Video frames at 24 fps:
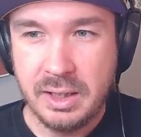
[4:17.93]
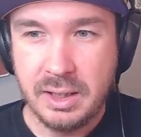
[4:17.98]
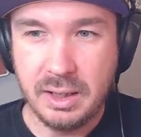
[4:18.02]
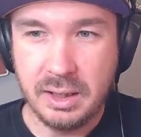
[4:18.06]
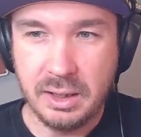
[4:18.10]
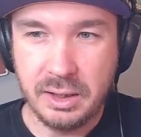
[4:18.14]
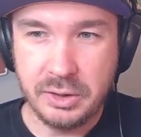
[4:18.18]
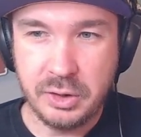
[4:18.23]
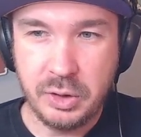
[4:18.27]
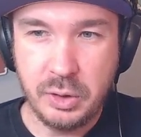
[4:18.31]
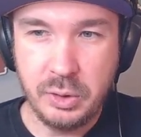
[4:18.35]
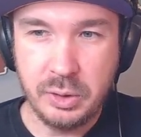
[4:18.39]

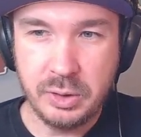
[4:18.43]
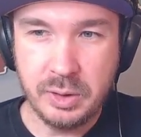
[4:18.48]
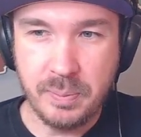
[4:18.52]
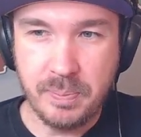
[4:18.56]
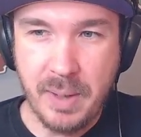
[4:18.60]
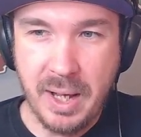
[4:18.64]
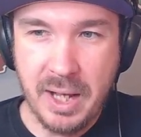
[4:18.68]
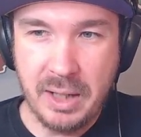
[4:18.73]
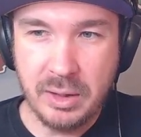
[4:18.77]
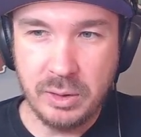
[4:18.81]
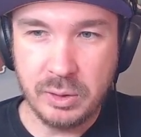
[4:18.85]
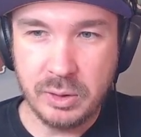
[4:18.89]
Choose a
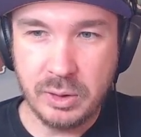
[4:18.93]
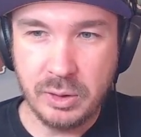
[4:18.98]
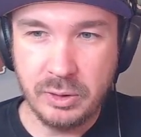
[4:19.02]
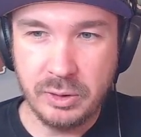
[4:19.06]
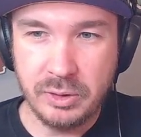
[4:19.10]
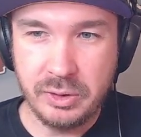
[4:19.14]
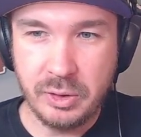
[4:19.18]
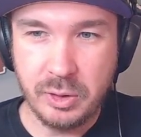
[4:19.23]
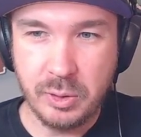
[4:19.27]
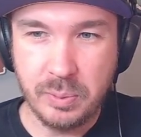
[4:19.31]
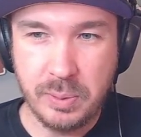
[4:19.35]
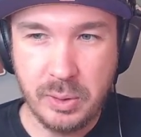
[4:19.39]
battle card
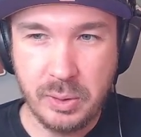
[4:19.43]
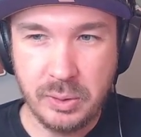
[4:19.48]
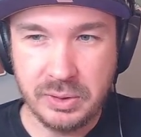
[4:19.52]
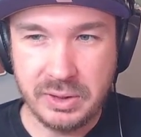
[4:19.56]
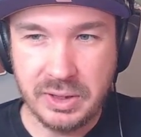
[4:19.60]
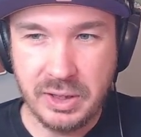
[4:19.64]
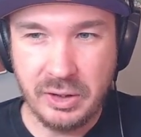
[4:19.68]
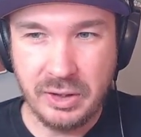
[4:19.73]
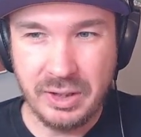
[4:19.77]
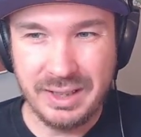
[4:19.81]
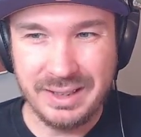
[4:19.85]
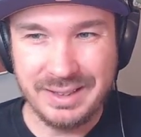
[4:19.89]
in your opponent's
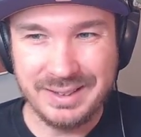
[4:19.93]
area,